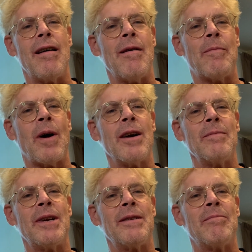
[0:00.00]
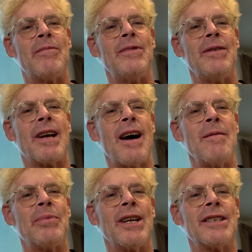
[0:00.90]
apartment
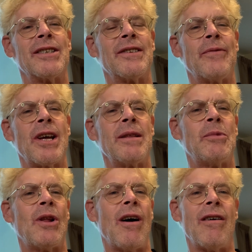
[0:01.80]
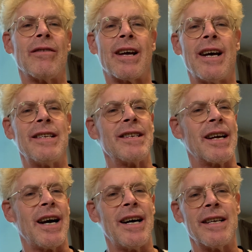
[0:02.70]
complexes available, all kinds of
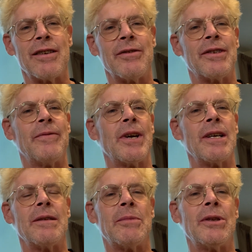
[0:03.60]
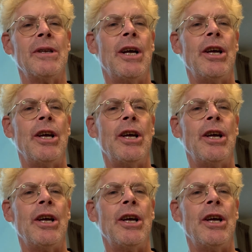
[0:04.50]
condos available.